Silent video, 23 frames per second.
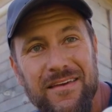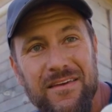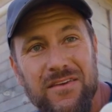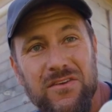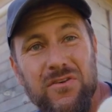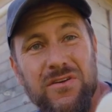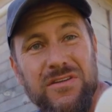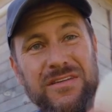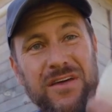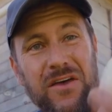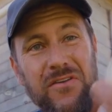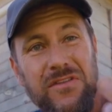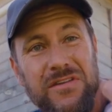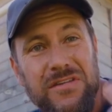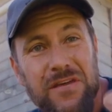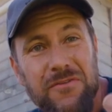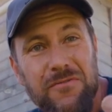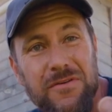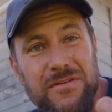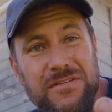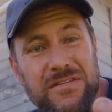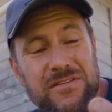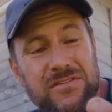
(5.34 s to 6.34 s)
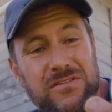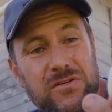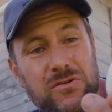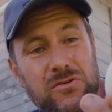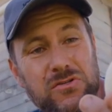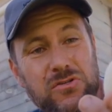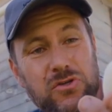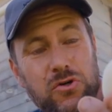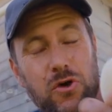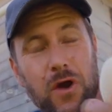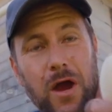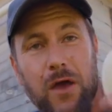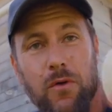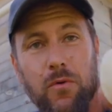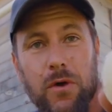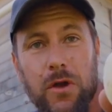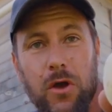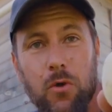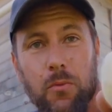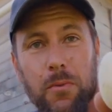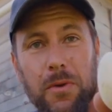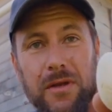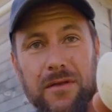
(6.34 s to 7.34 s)
You can tell the difference as soon as you crack
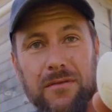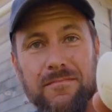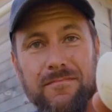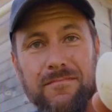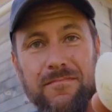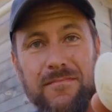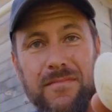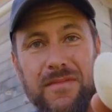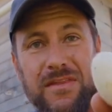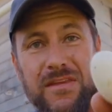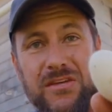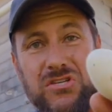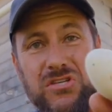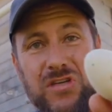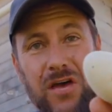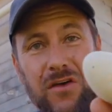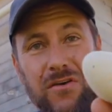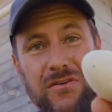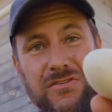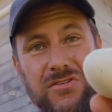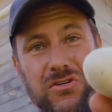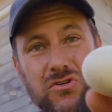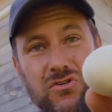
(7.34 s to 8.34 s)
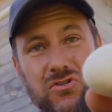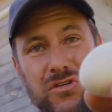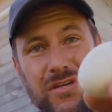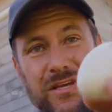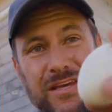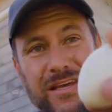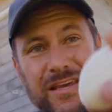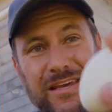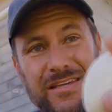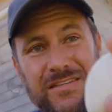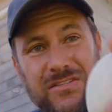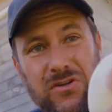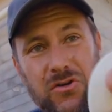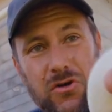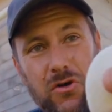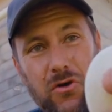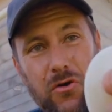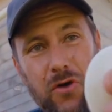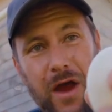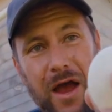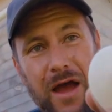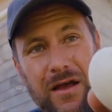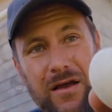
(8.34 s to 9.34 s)
one open. The shell is usually easier to
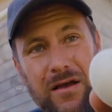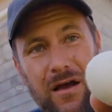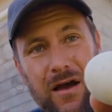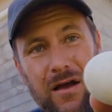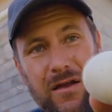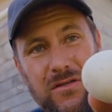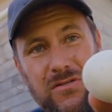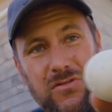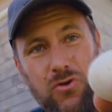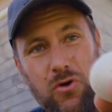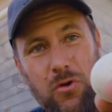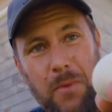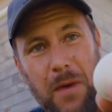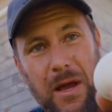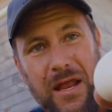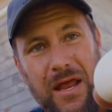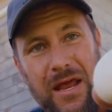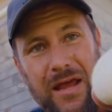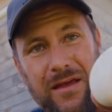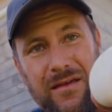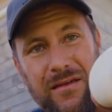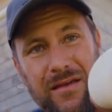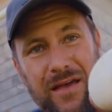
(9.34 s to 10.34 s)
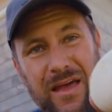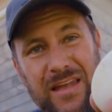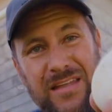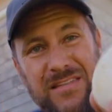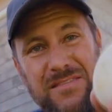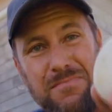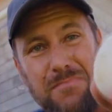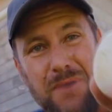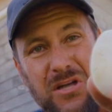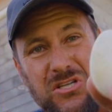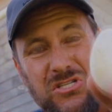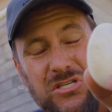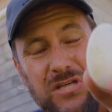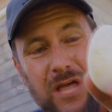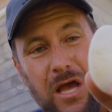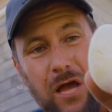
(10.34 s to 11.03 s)
crack on a store-bought egg, and it's much